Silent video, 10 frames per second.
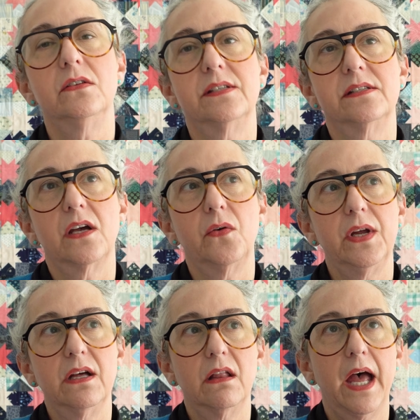
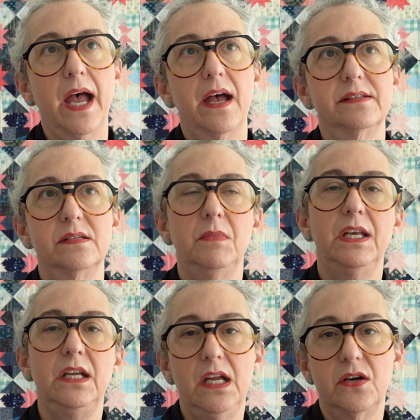sewing class
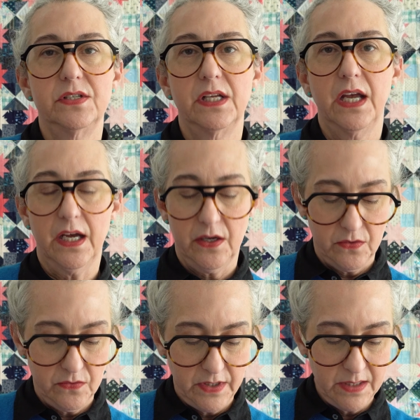many years
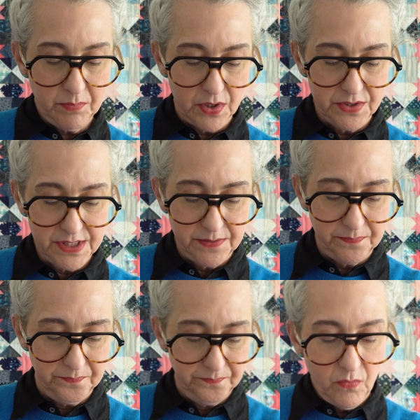ago in person.
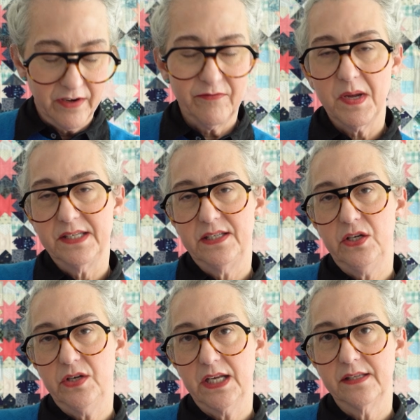One of my
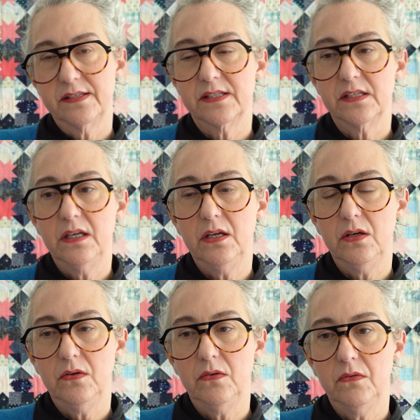students,
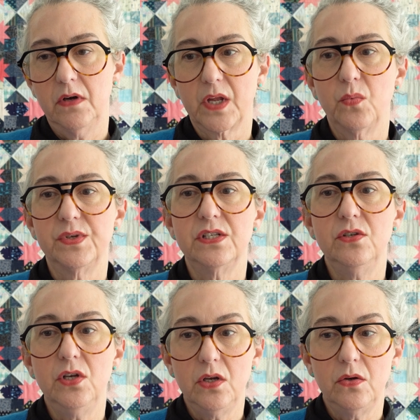who was
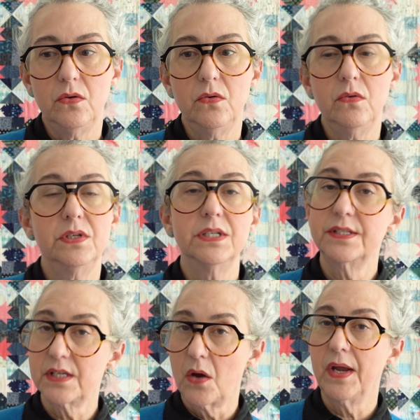new to
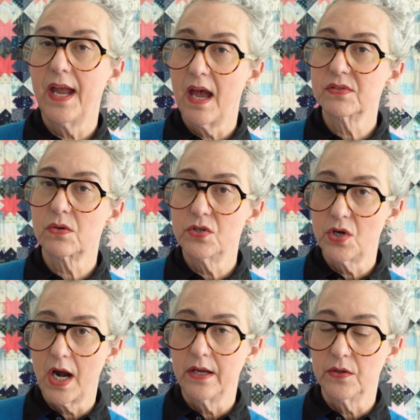sewing half square
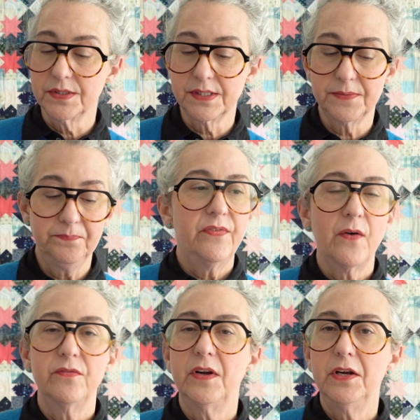triangles,
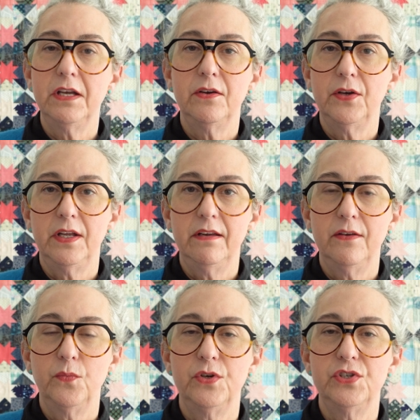felt very good
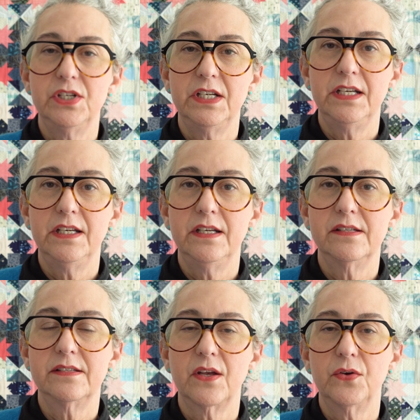when she
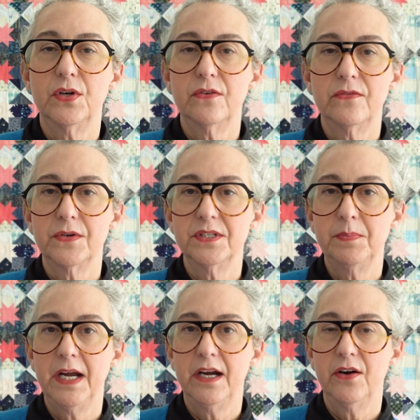sewed her first
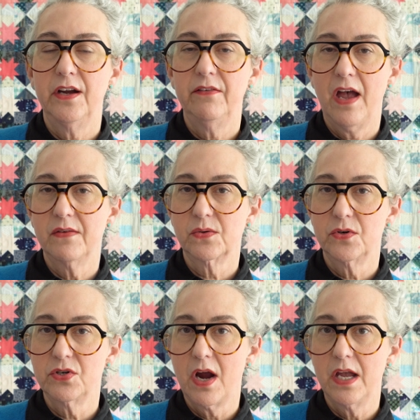pair of half
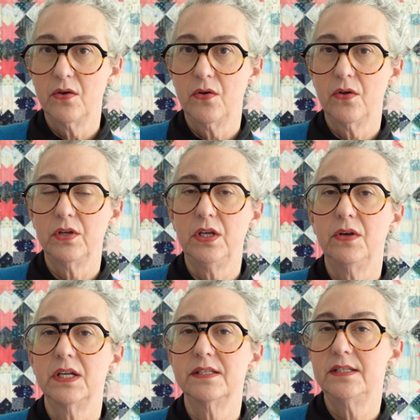square triangle
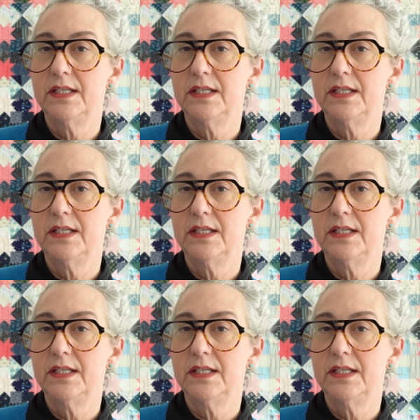units